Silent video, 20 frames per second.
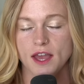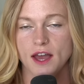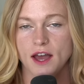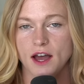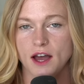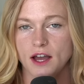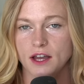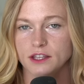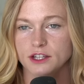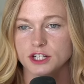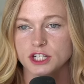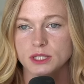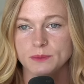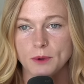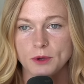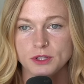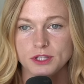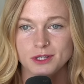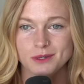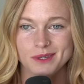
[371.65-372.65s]
Uh, you're
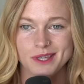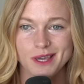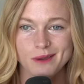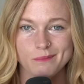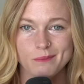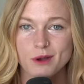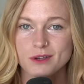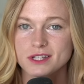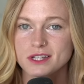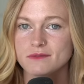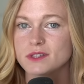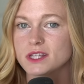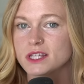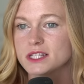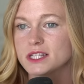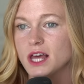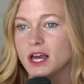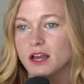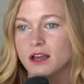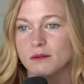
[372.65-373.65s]
supposed to keep most of
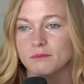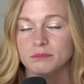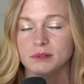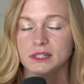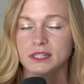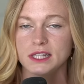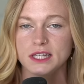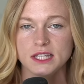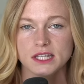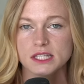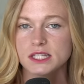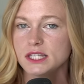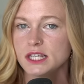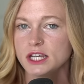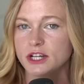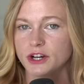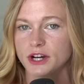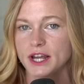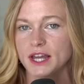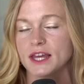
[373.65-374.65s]
this a complete
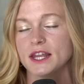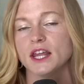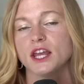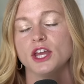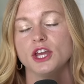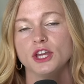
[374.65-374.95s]
secret.